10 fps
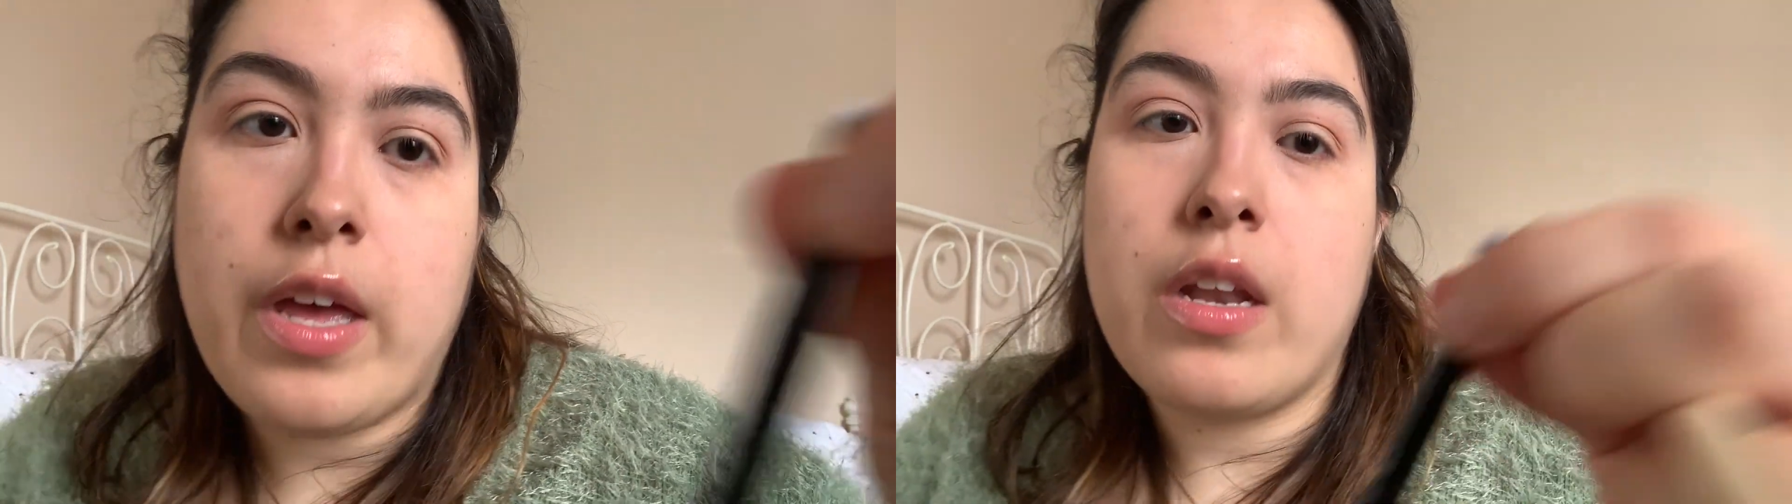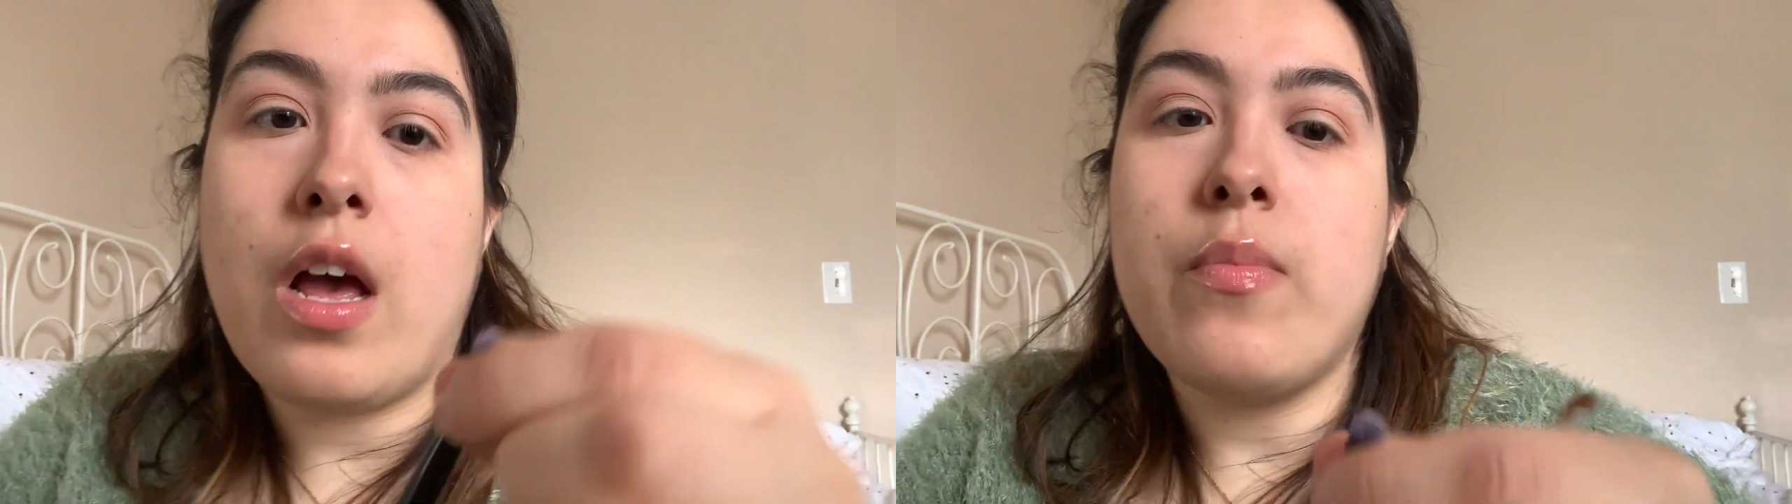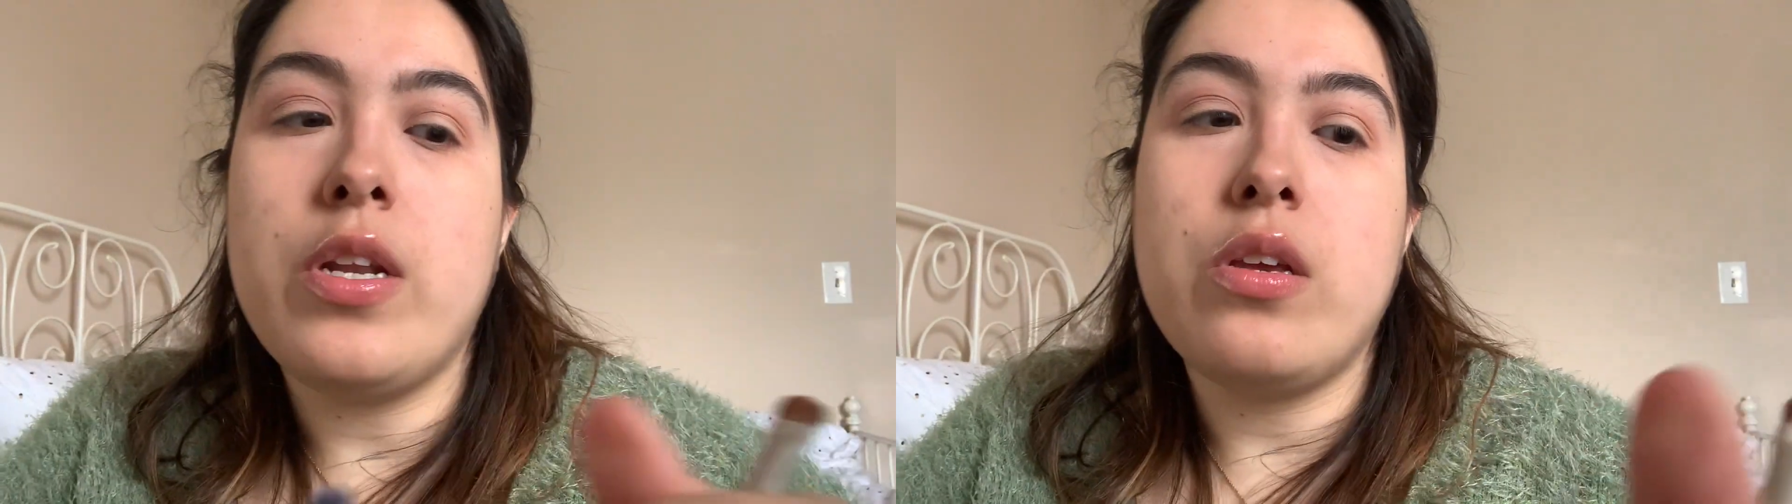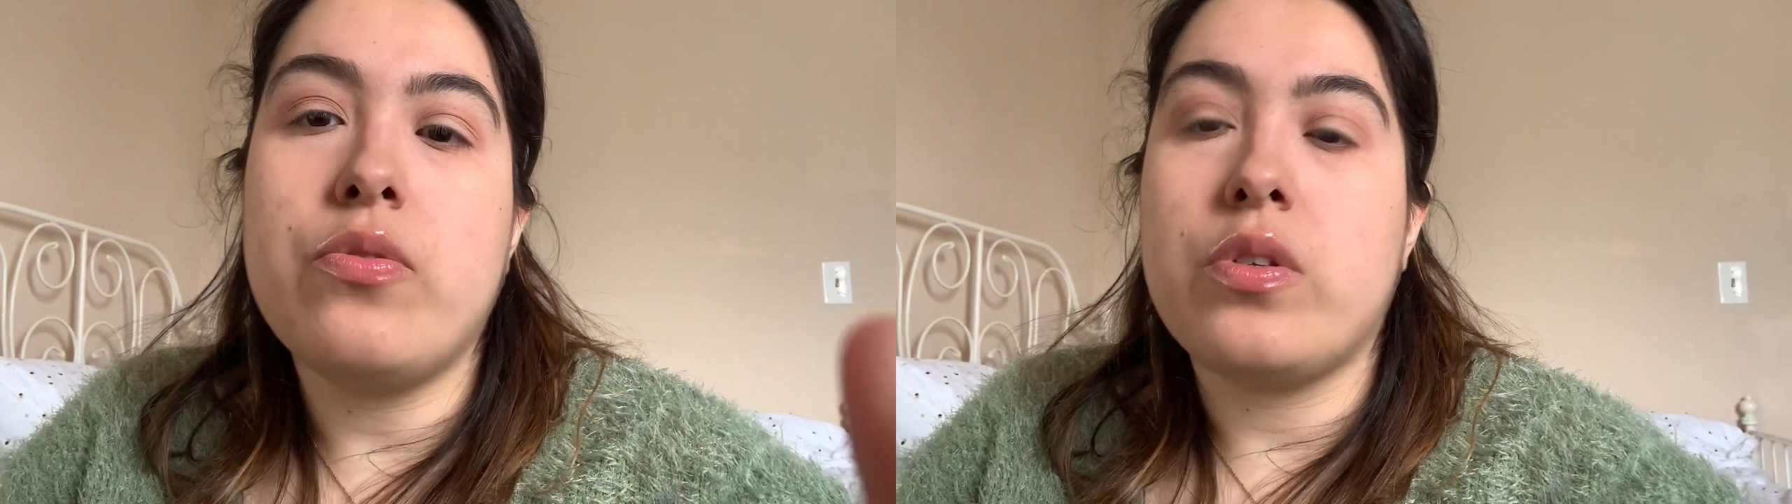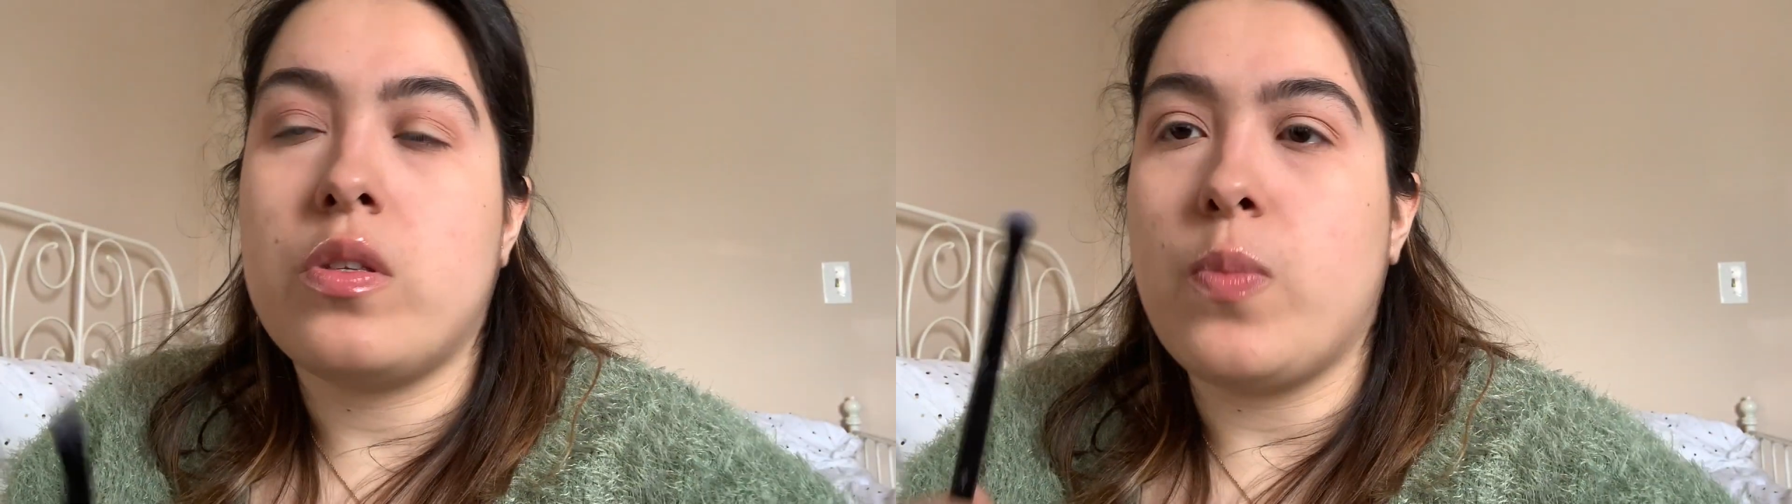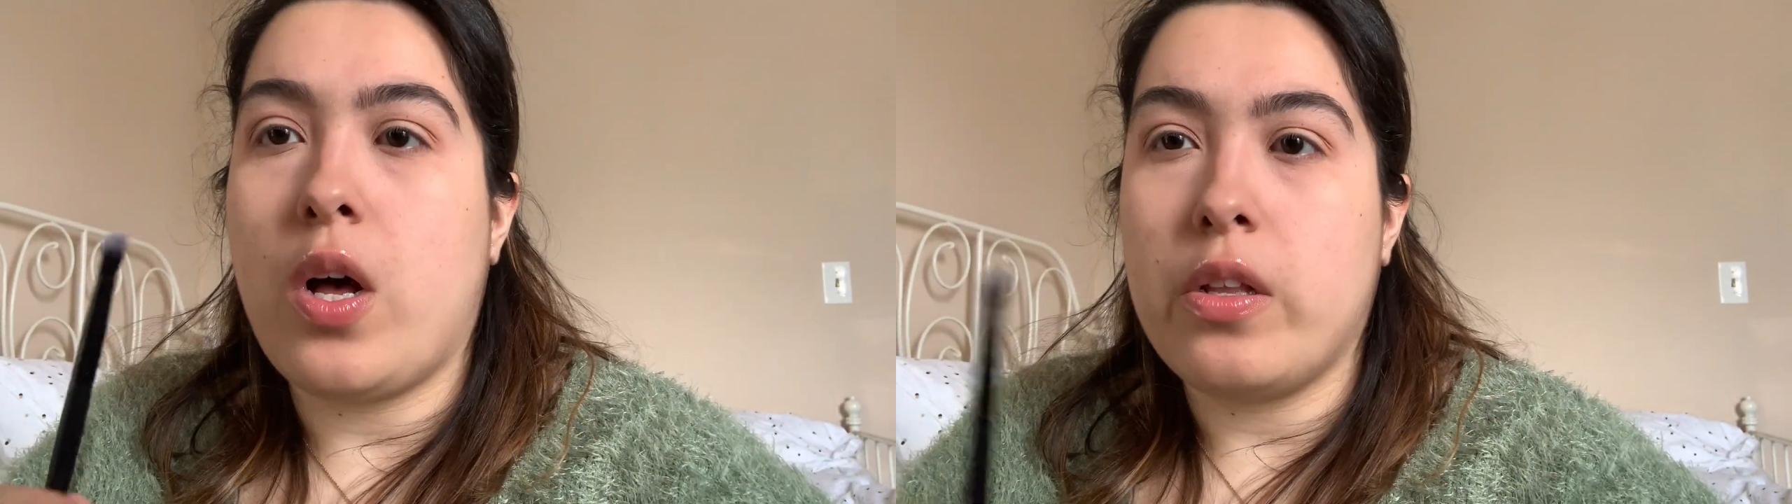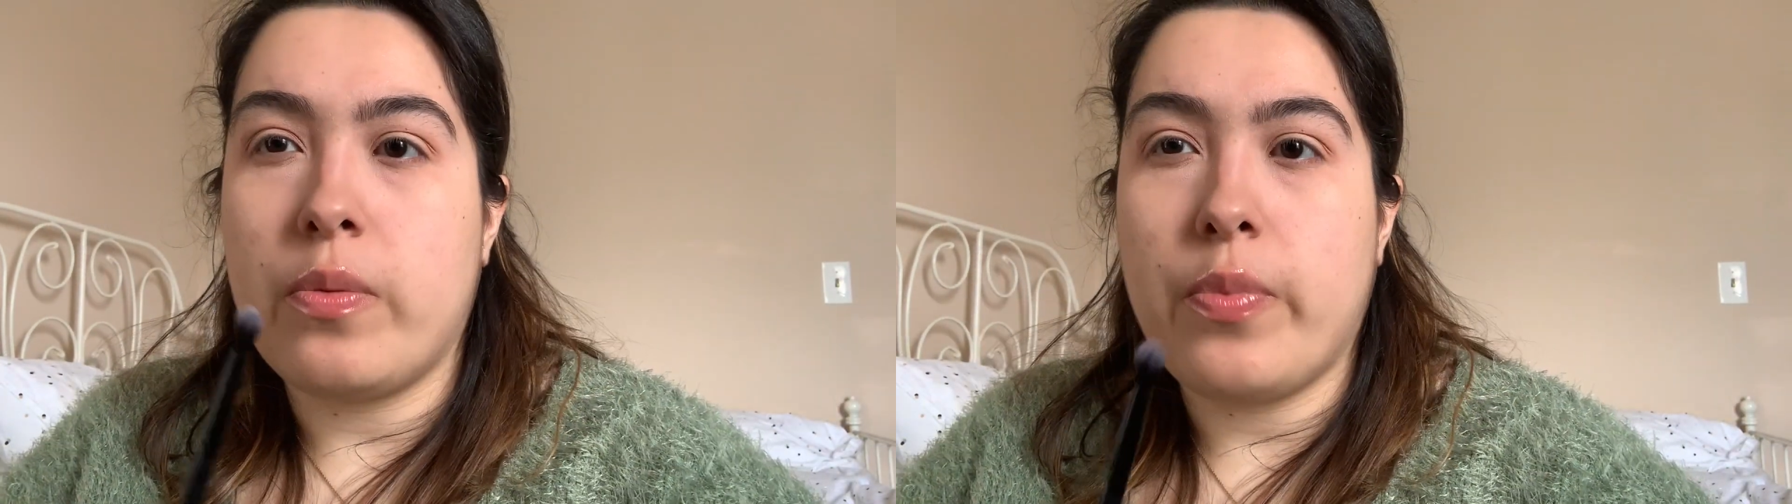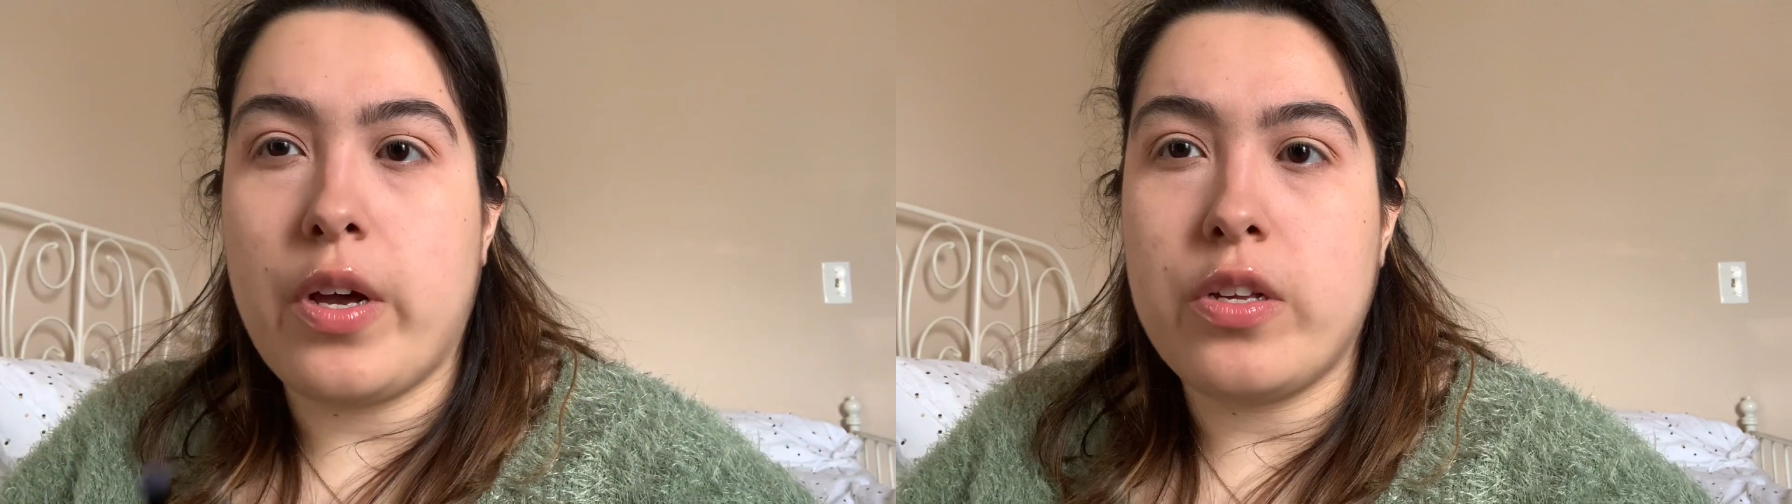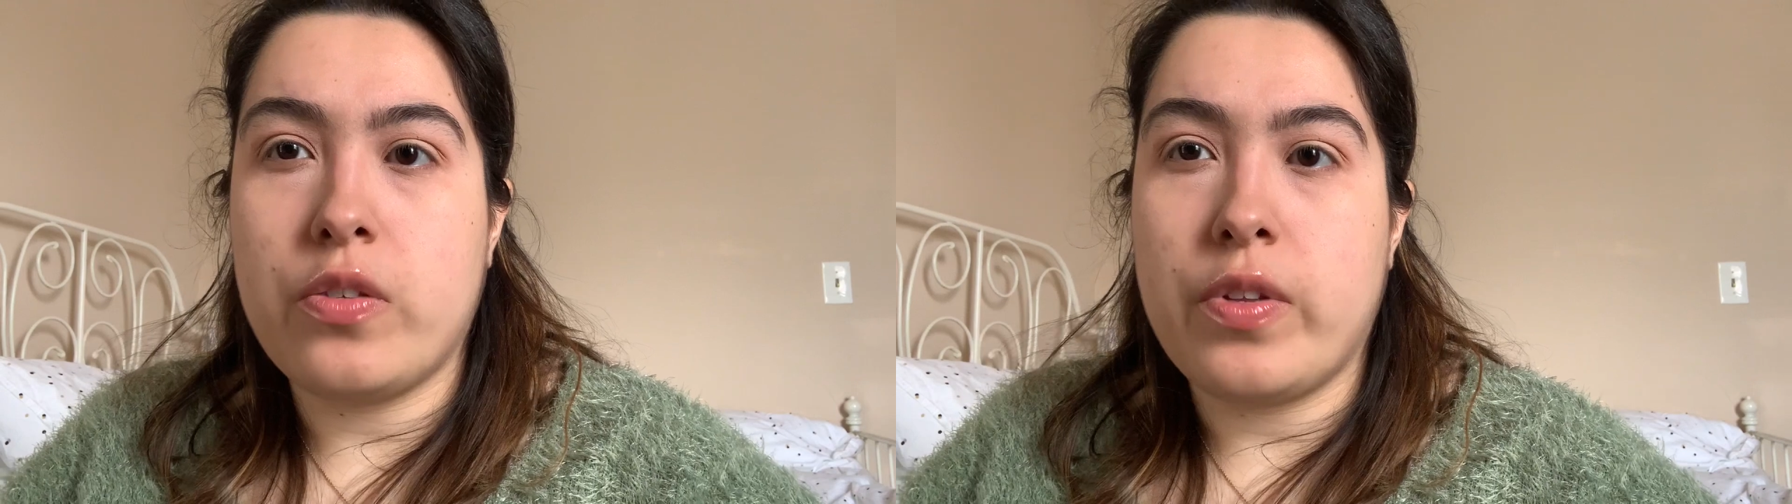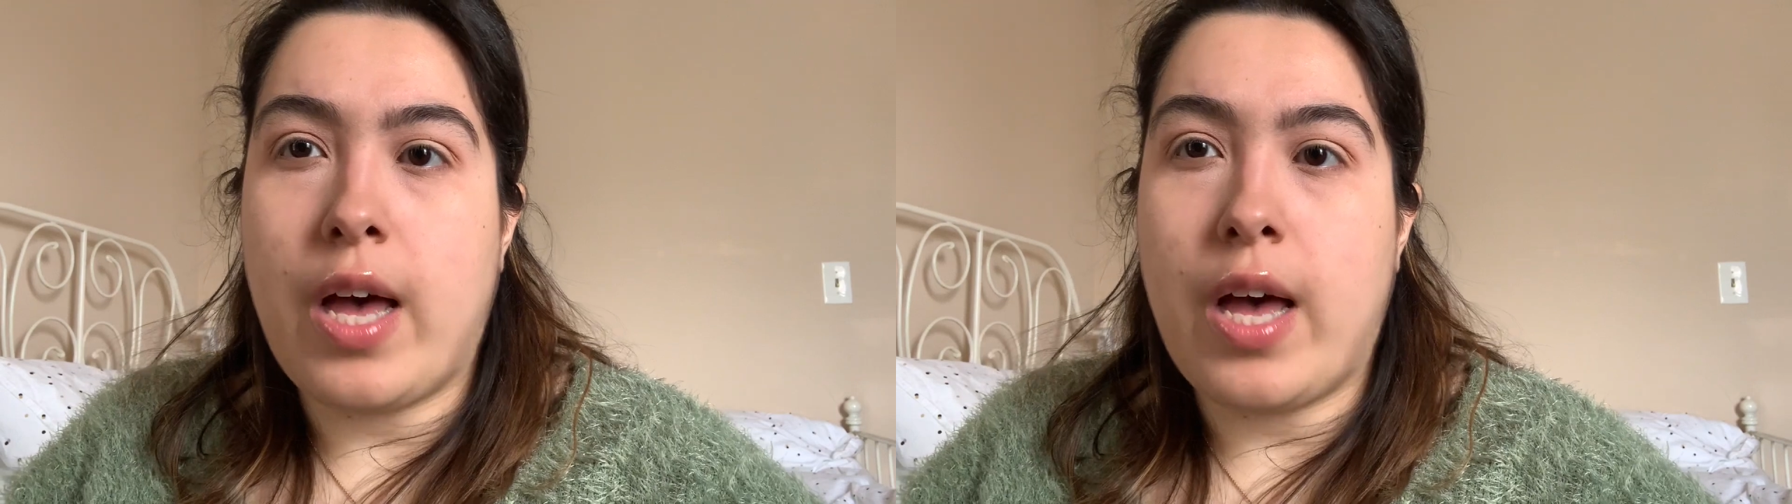I'm gonna use a smaller brush for the